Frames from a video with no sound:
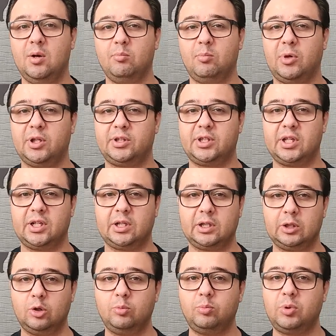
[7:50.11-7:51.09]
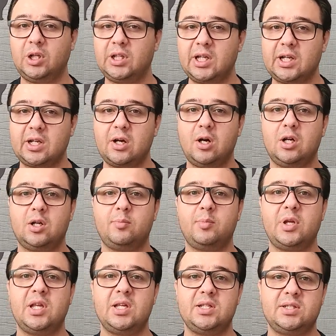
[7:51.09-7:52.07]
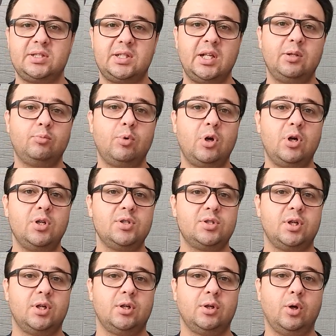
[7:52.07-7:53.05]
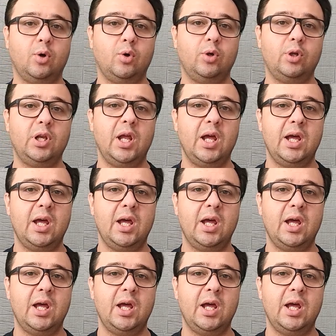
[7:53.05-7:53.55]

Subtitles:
but the global economy still runs on oil